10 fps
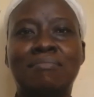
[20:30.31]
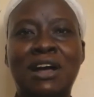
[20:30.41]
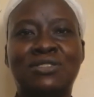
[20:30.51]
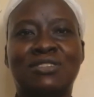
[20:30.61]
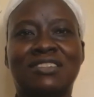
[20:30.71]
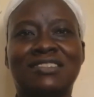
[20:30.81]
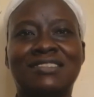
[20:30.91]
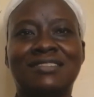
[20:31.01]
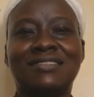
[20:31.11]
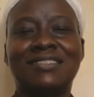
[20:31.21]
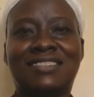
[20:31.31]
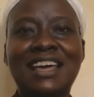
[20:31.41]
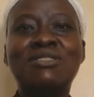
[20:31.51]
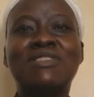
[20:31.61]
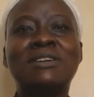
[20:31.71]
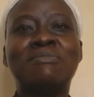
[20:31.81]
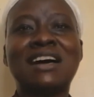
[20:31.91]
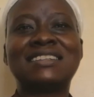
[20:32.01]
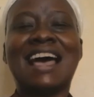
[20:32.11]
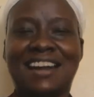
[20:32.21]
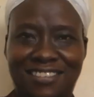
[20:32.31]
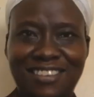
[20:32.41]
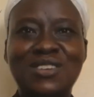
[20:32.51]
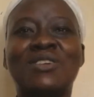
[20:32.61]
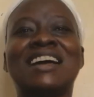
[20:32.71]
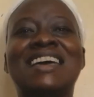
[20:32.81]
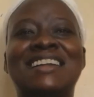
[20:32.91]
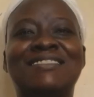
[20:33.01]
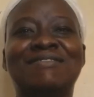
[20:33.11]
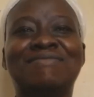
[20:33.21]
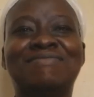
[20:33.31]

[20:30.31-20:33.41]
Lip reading: button. Thank you very much and see you again.